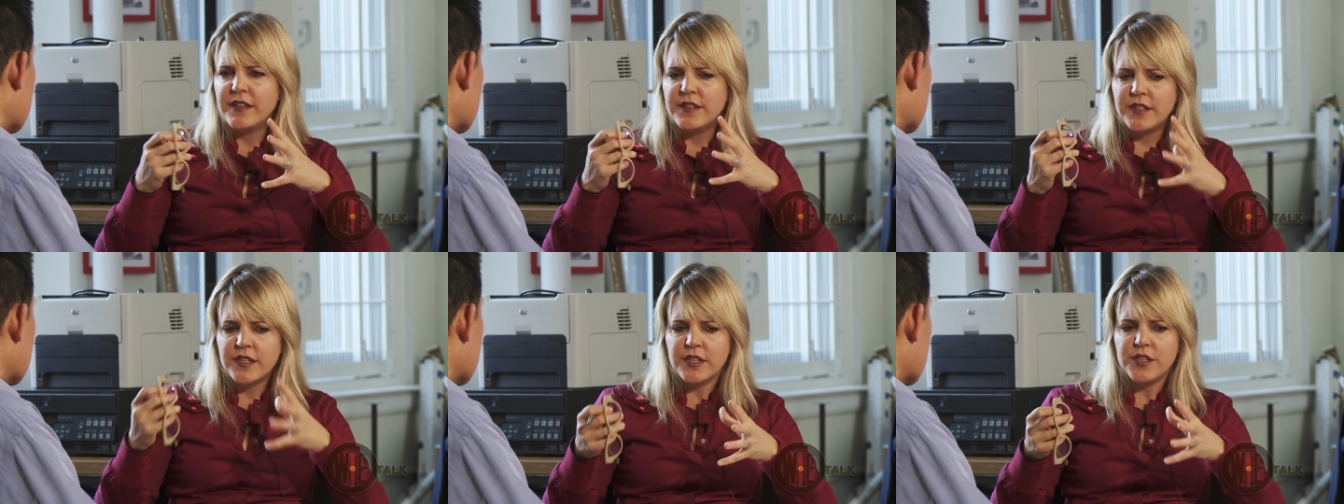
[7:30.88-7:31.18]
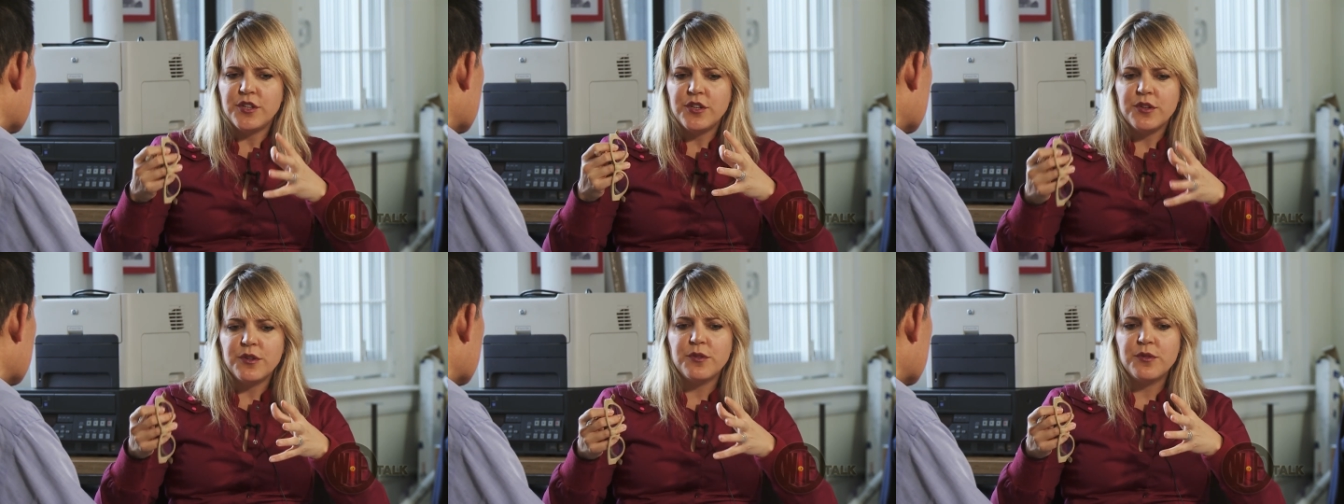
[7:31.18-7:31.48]

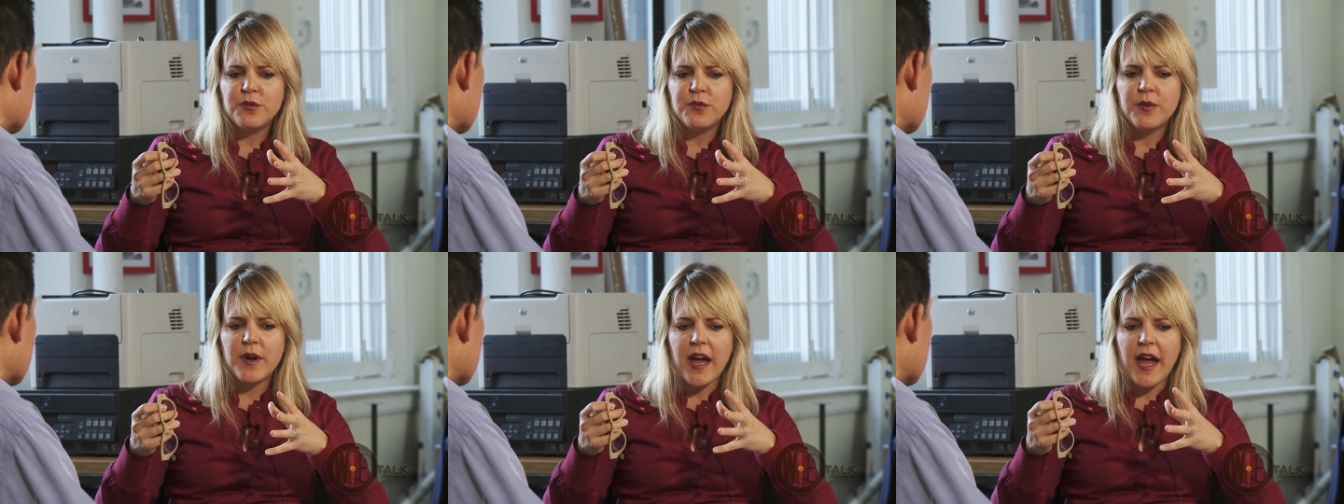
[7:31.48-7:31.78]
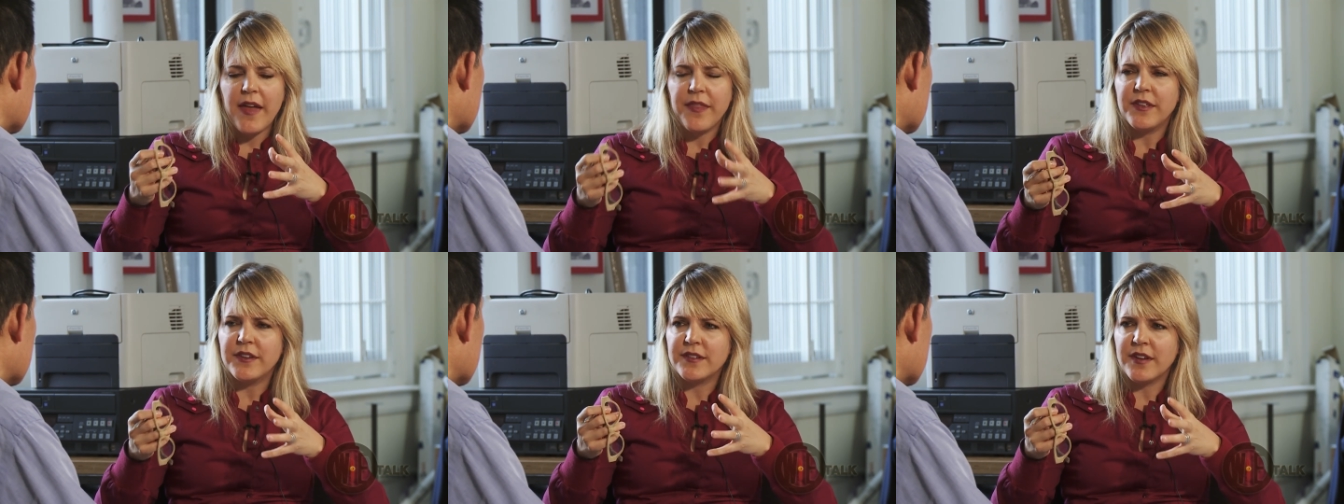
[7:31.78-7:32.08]
Did you
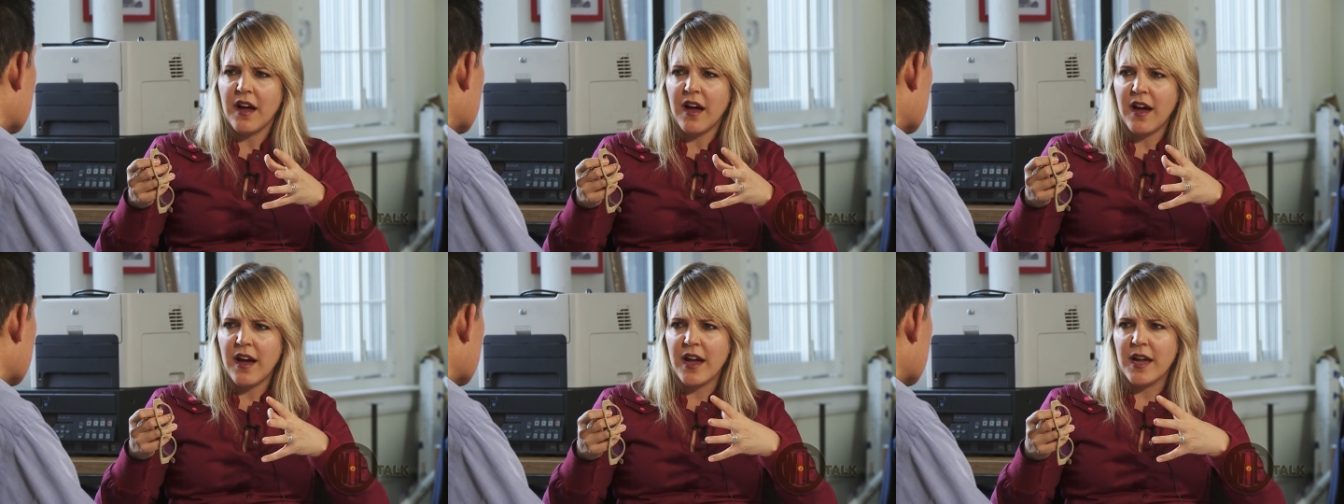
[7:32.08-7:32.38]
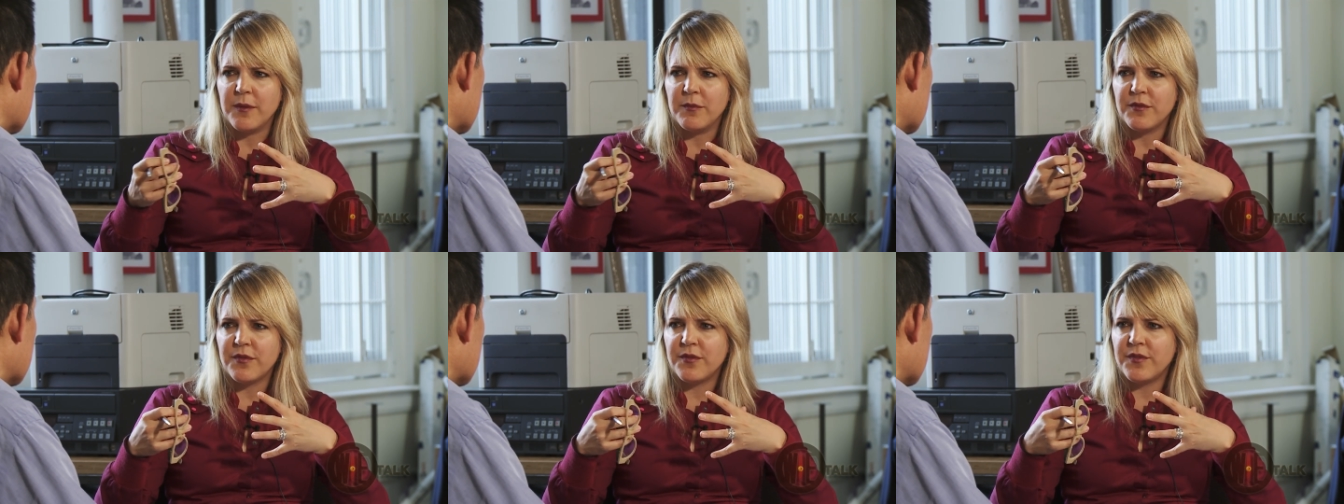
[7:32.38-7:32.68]
at the
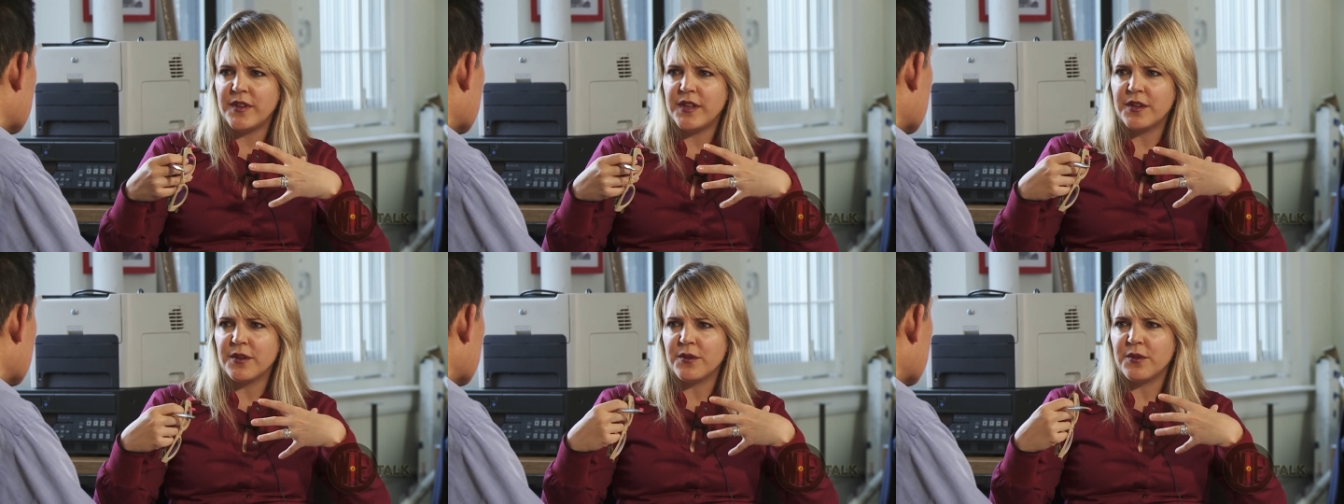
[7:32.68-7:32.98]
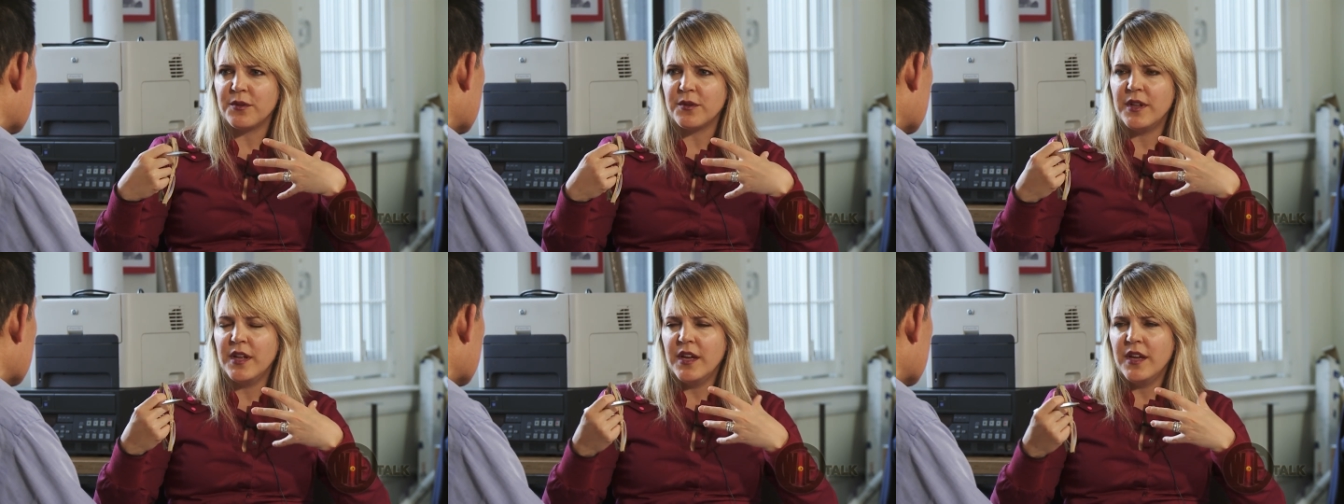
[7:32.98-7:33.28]
time
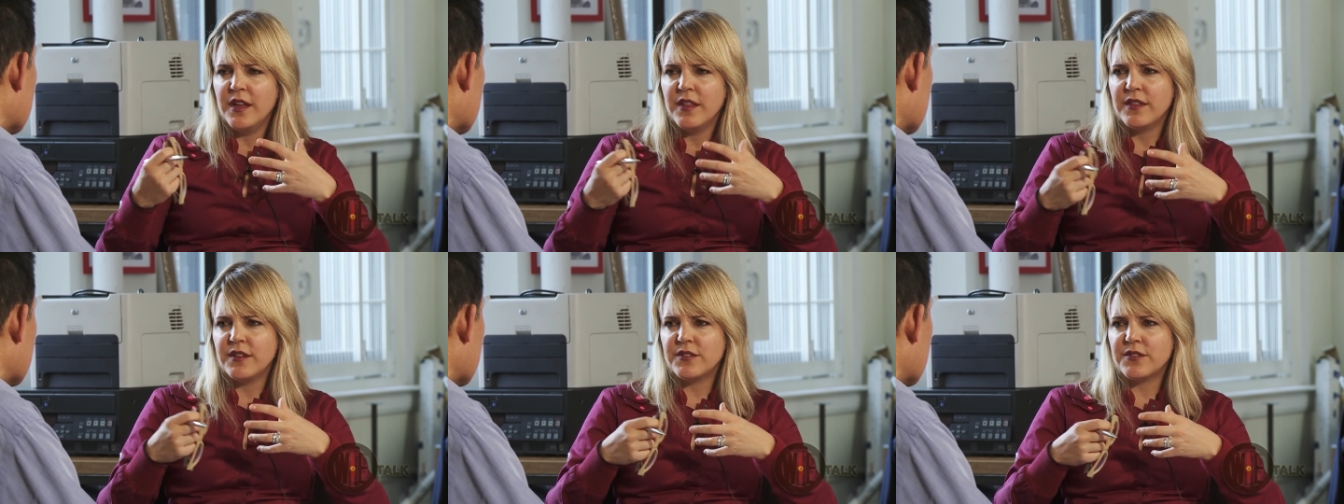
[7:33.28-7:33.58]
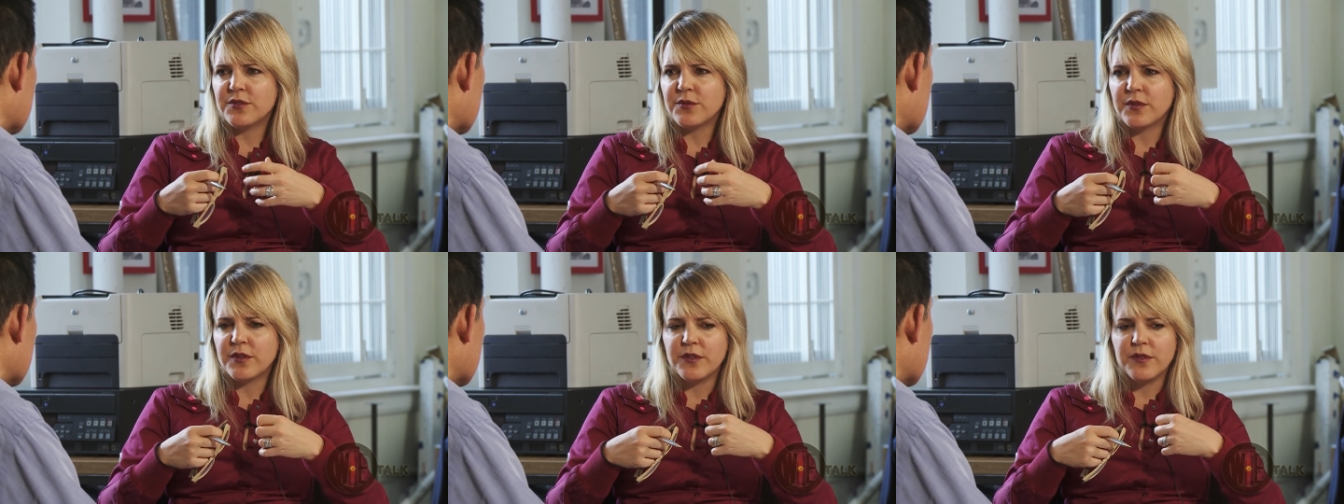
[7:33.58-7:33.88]
feel this
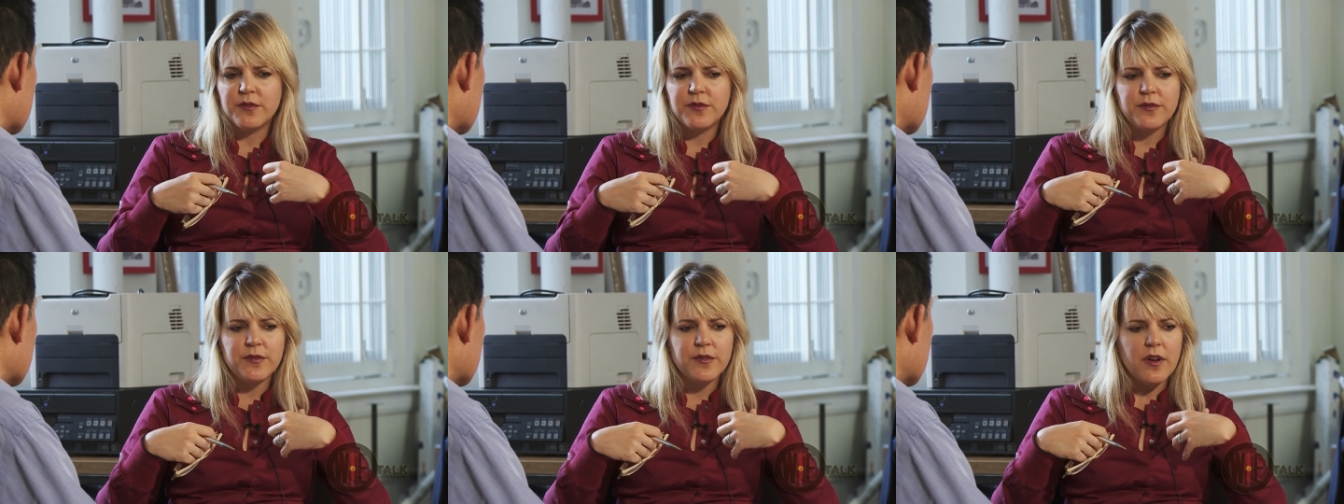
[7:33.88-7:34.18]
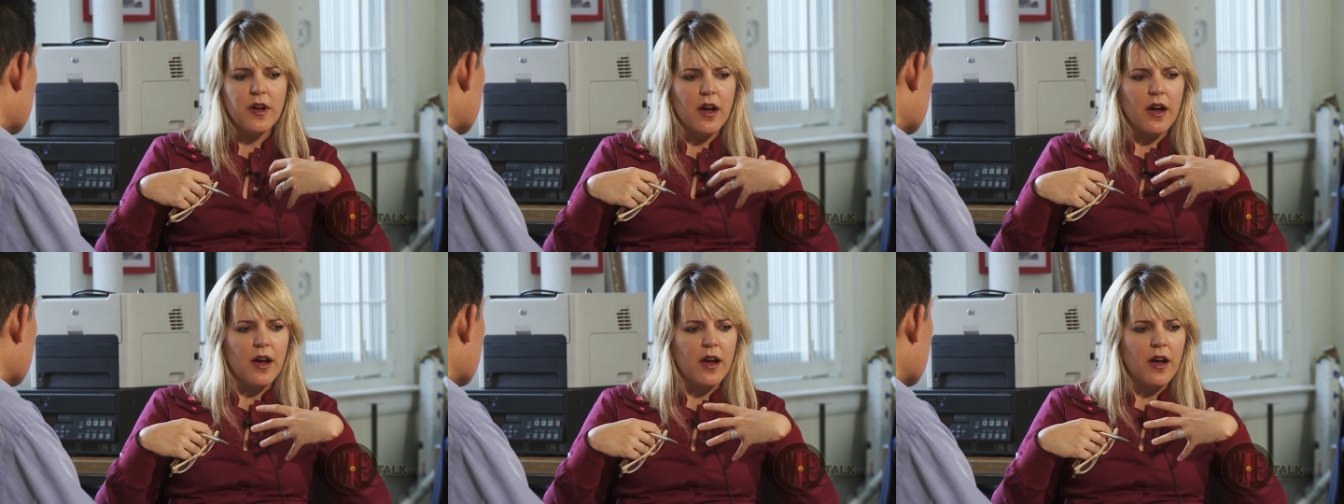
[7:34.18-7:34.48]
sort of
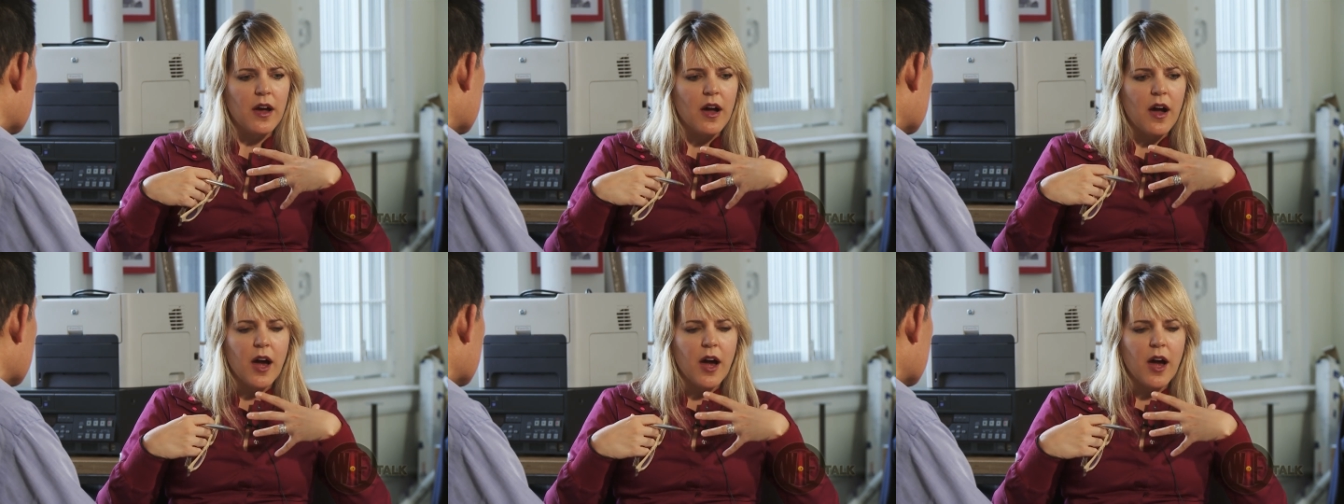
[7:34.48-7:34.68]
uh,